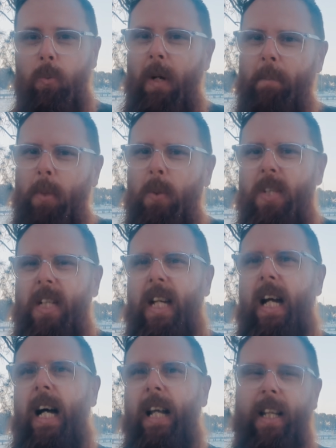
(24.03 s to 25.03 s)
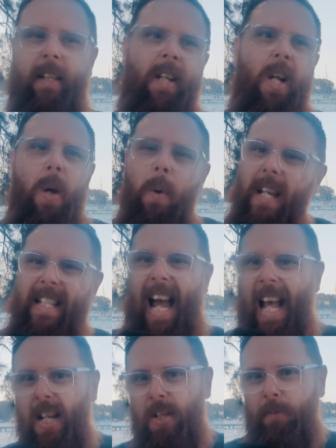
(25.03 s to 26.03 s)
Red Bull is a car that has
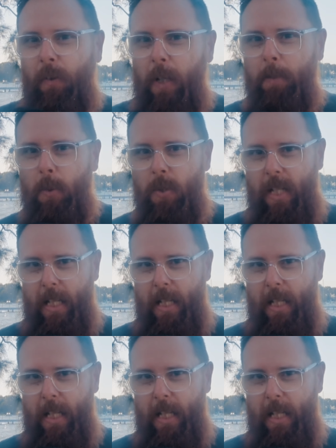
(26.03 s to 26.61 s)
had its foibles